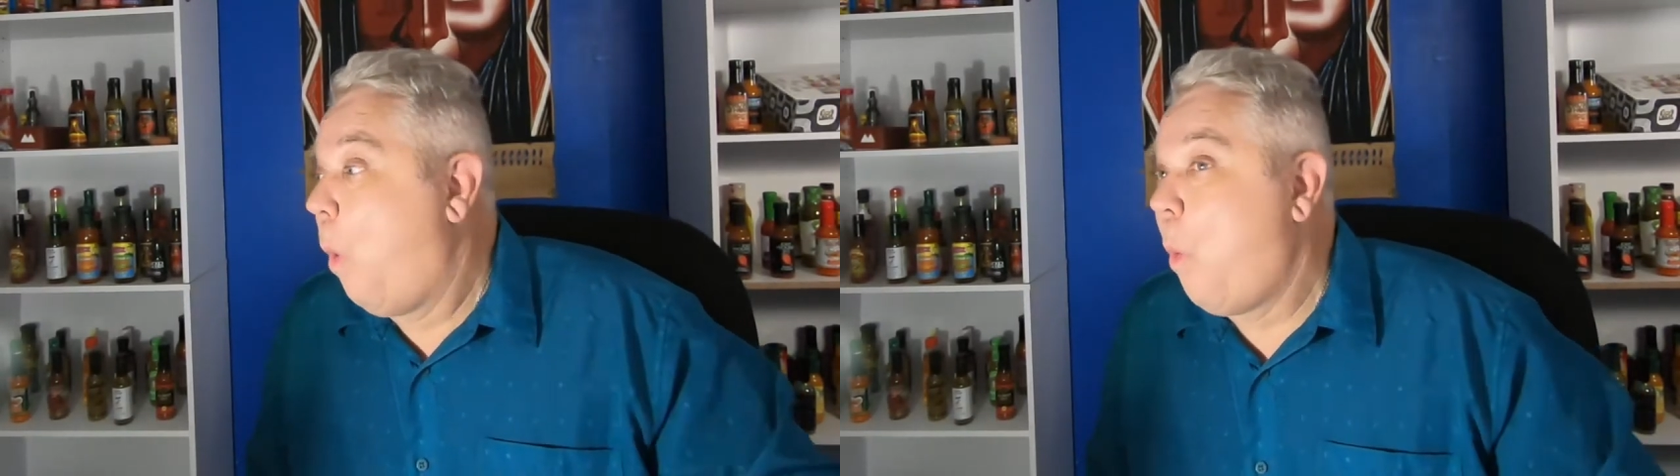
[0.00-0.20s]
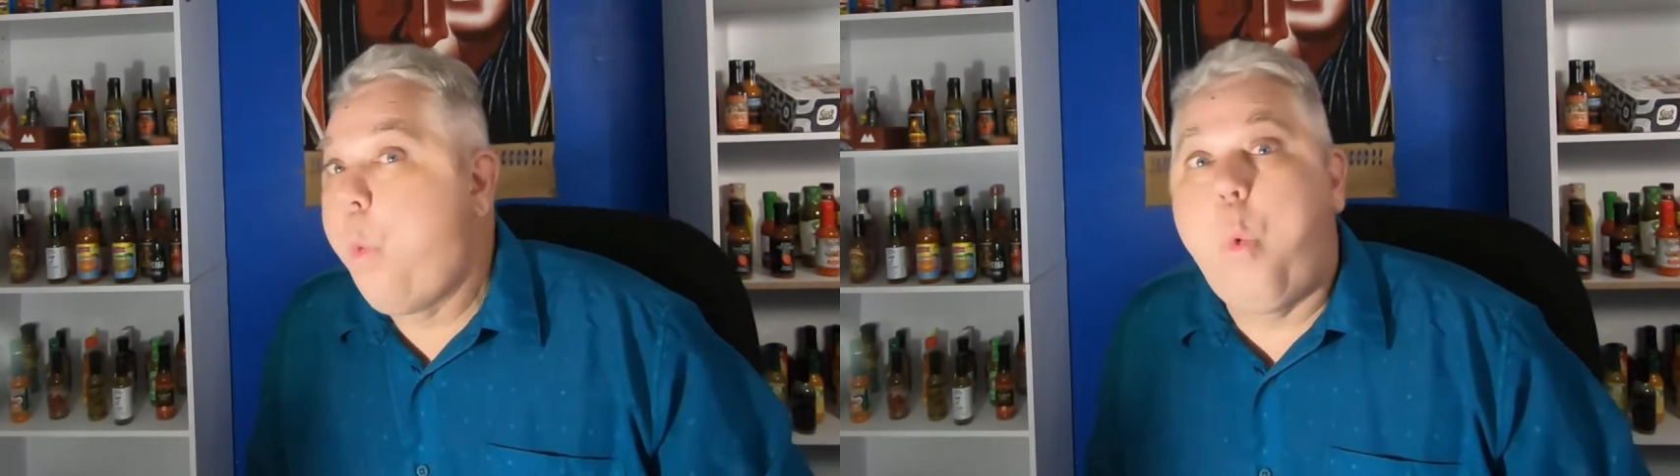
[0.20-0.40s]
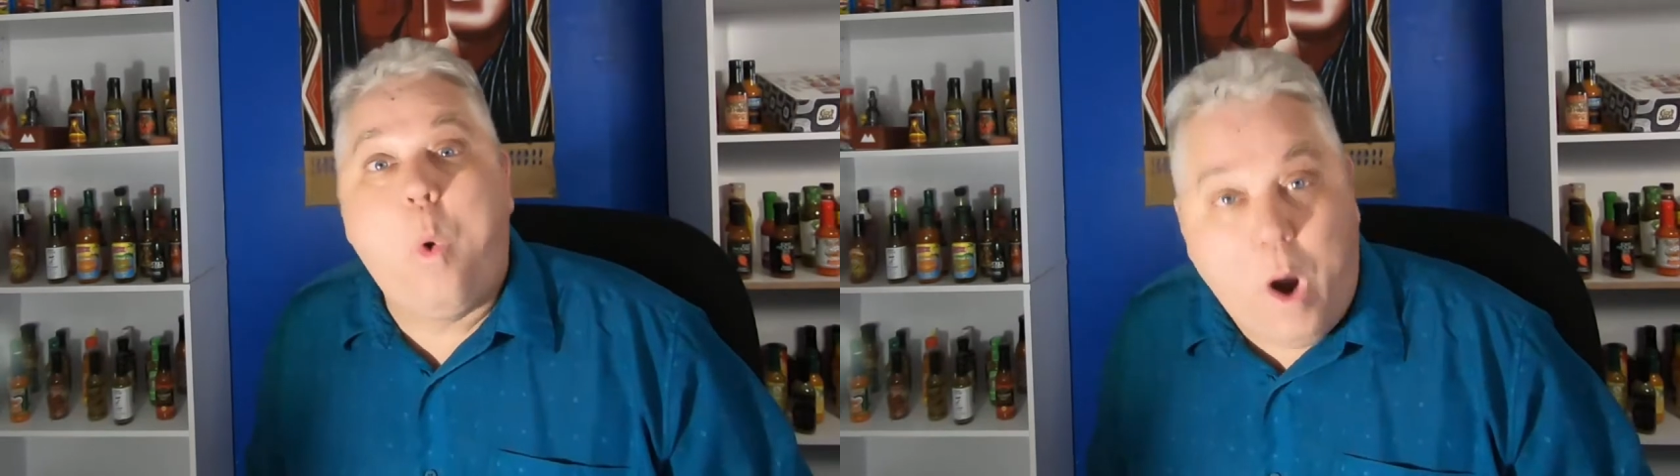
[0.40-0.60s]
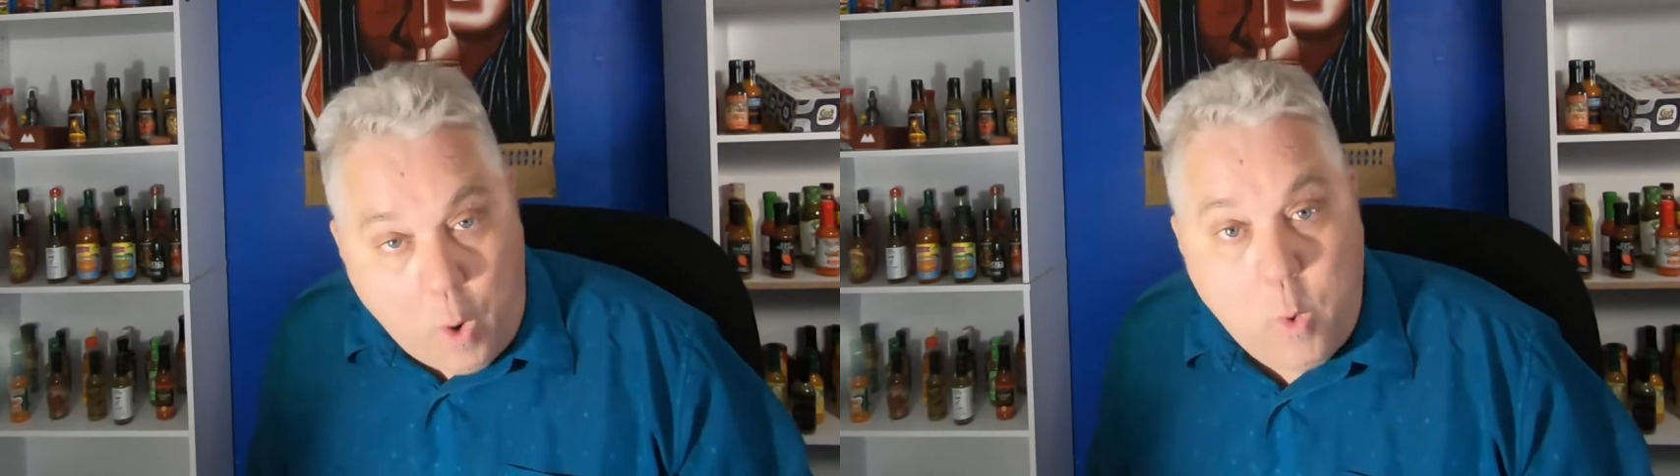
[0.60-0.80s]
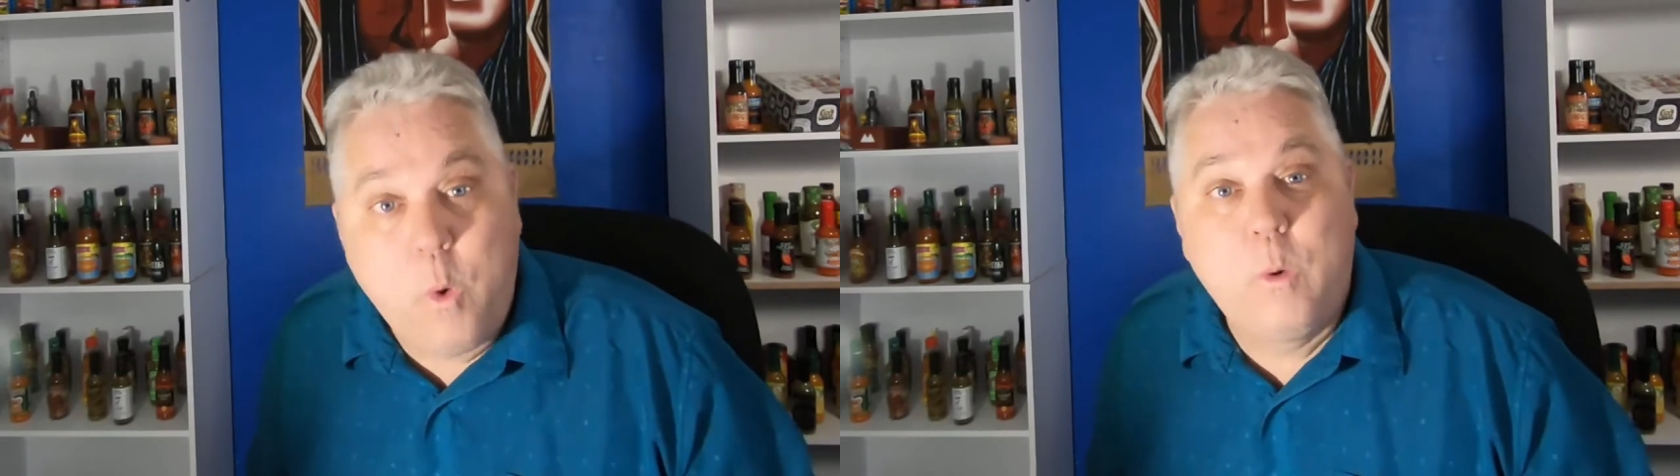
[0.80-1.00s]
Woo!
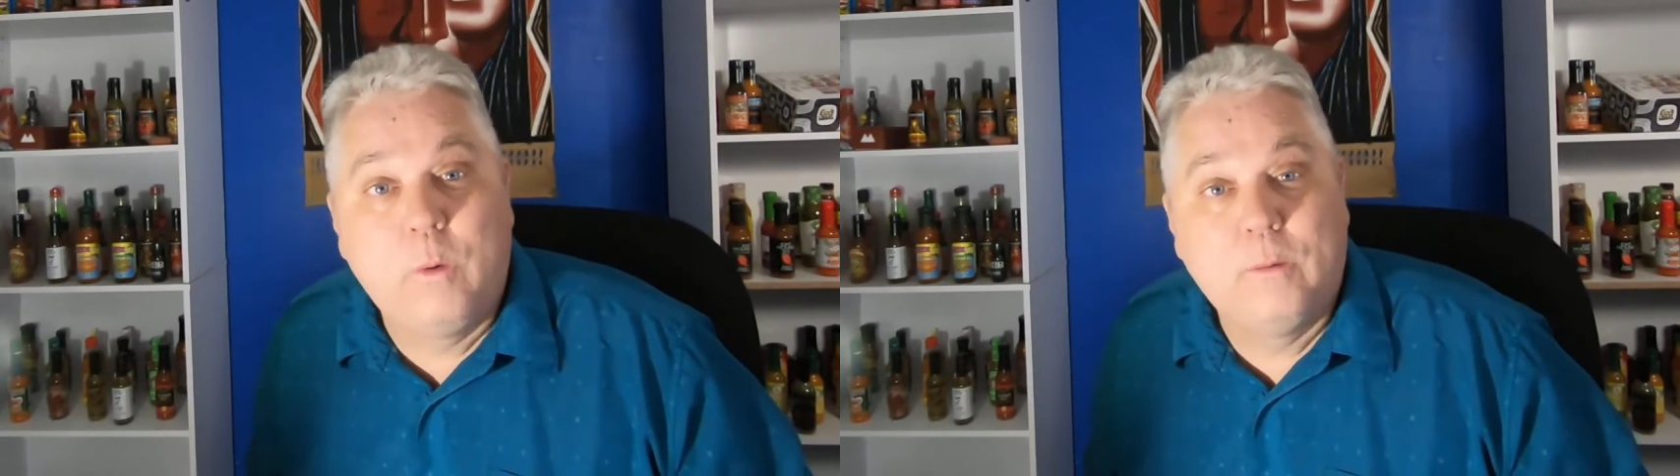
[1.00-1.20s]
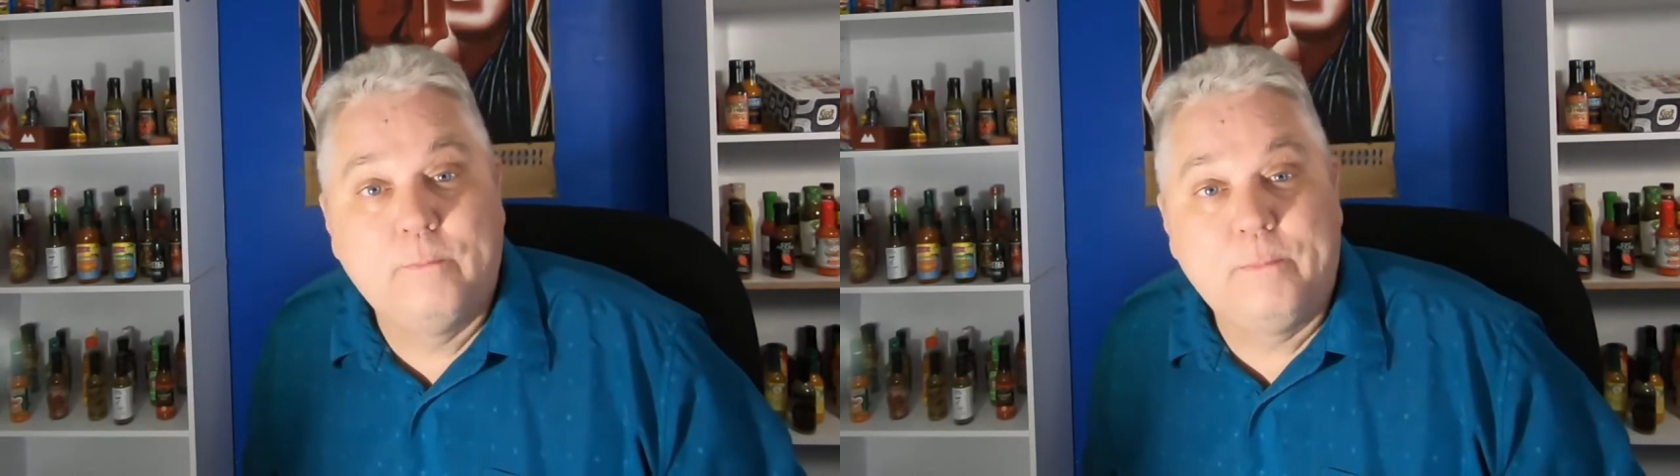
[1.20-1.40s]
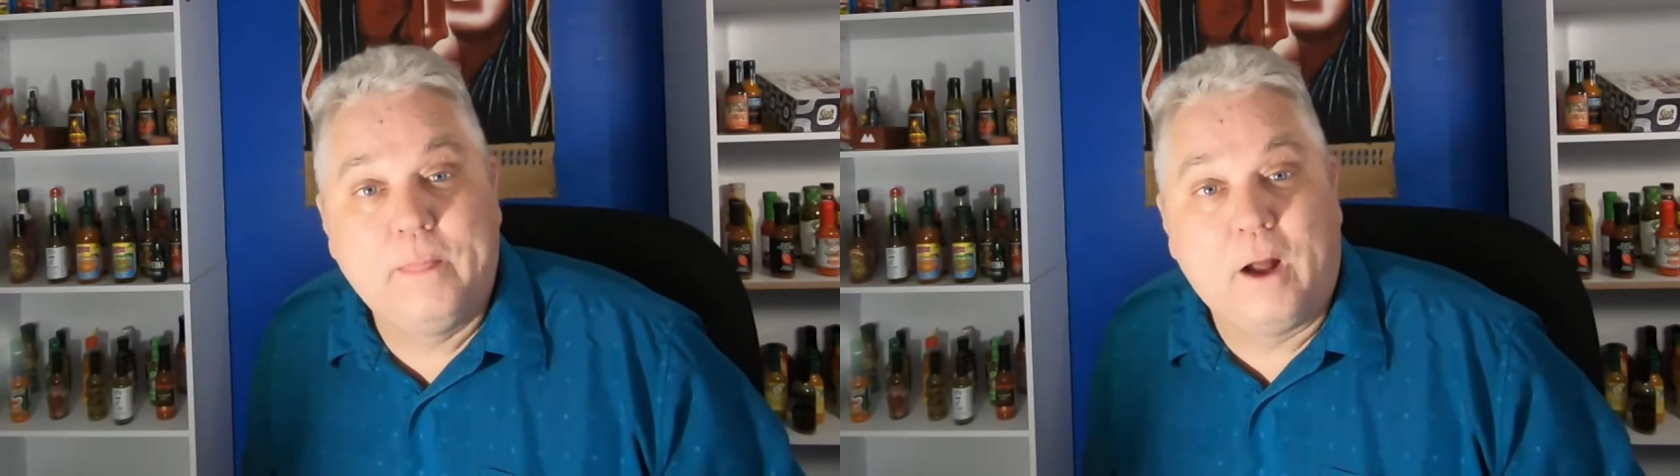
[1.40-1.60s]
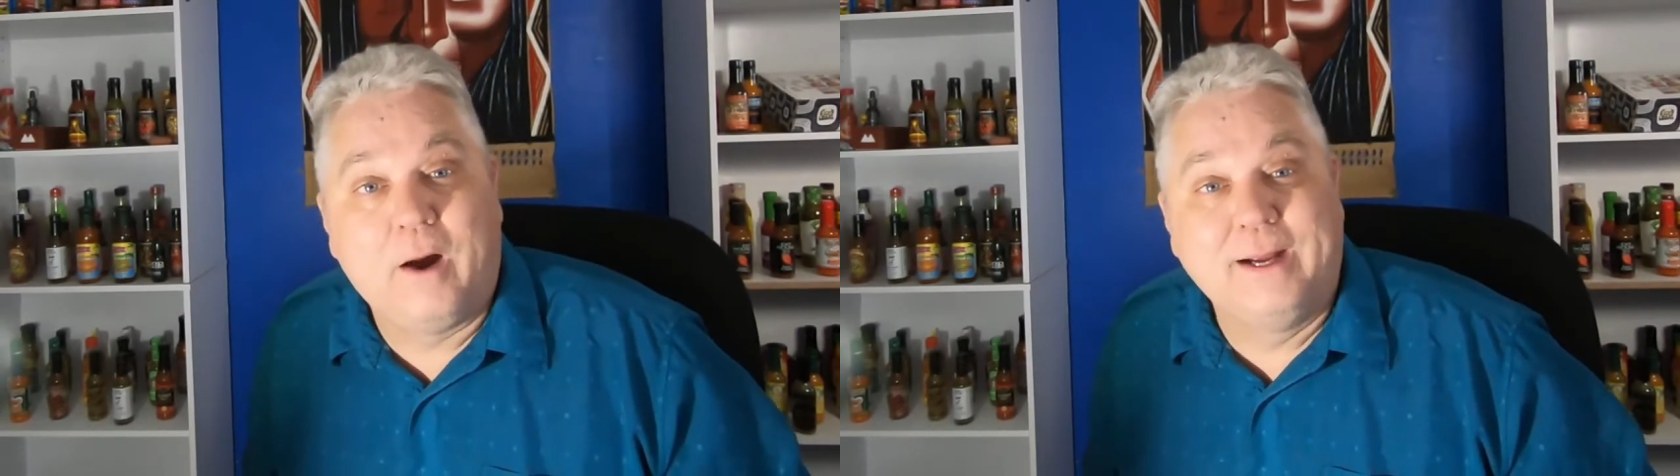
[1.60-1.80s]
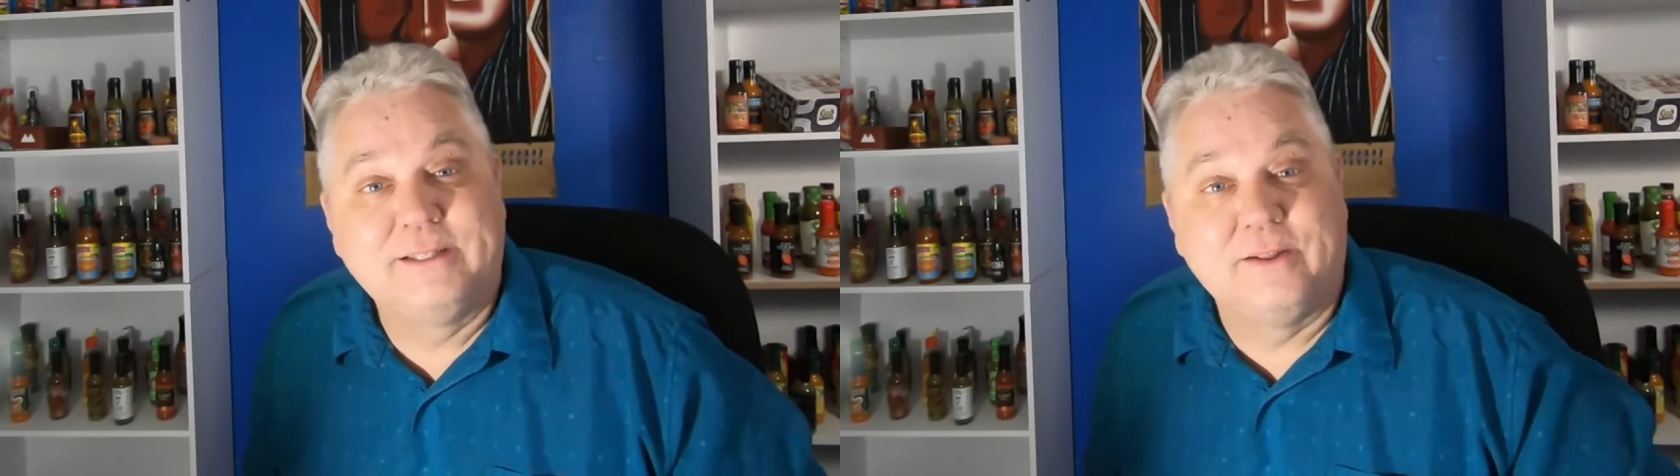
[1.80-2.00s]
All right,